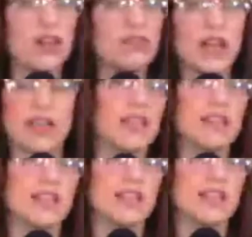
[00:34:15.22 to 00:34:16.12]
that,
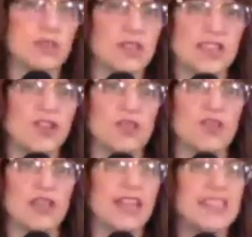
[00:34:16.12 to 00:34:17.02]
that doesn't, you know,
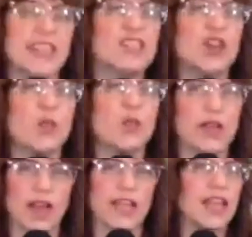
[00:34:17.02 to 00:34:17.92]
it doesn't go in.
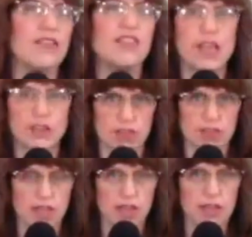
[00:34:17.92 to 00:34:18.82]
I can't even hear it
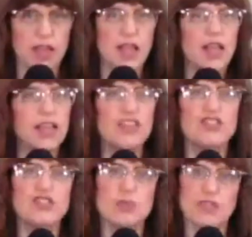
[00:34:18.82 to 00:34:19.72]
then. Can you
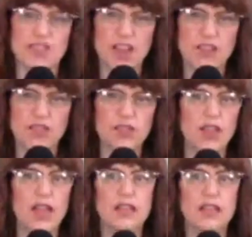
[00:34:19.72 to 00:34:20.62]
do me a favor?
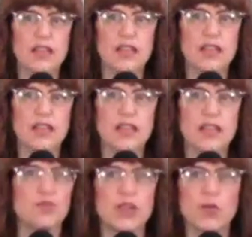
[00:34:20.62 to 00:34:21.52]
Like sometimes
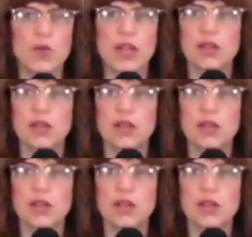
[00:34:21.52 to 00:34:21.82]
when, when,